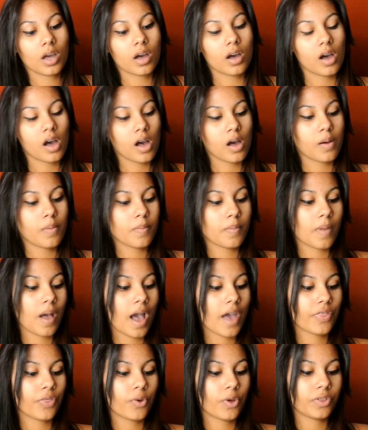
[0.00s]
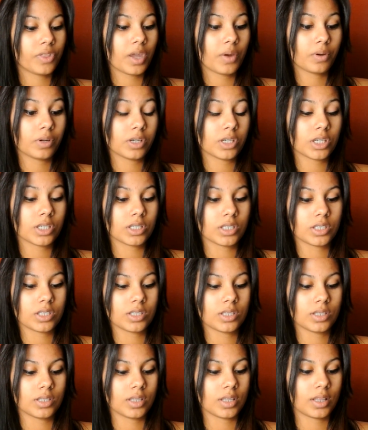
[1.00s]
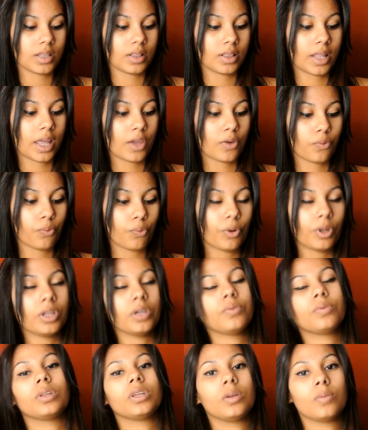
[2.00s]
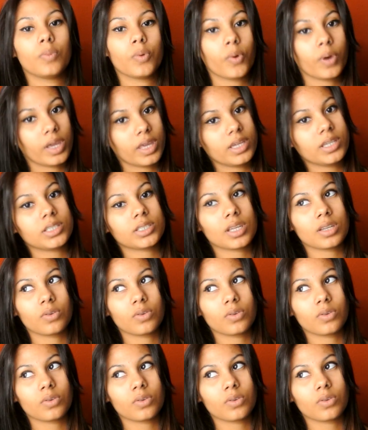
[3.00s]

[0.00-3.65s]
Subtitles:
I thought they were just, like, really, really boyish.